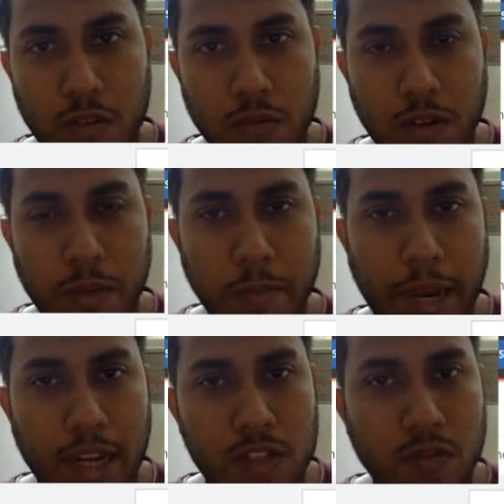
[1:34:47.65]
will be
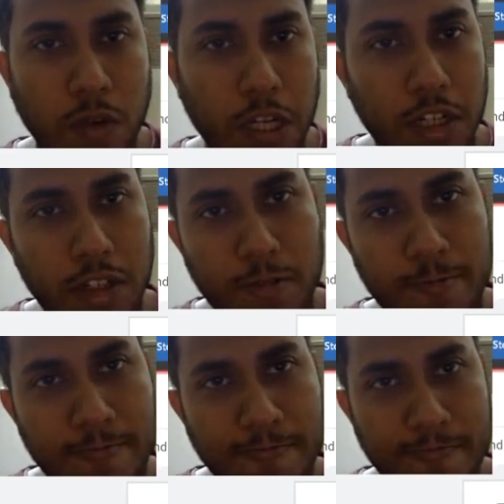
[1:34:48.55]
minus 14,
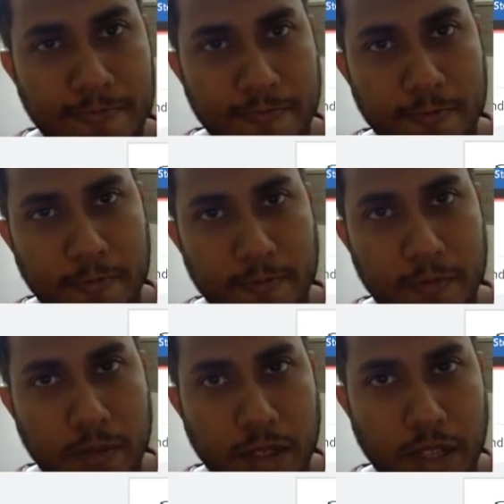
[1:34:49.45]

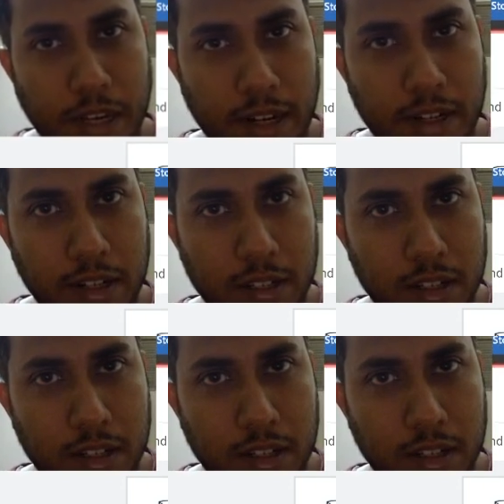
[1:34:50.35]
correct?